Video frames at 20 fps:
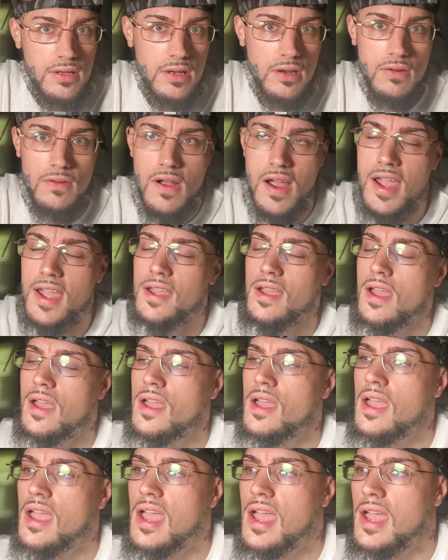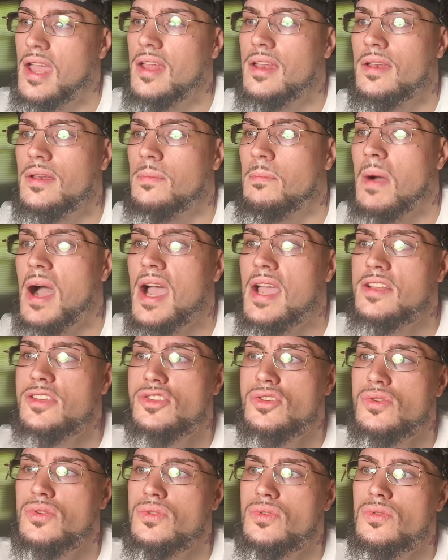All right, and mind
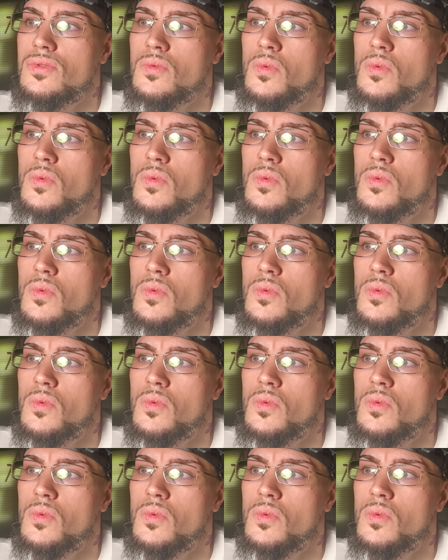you,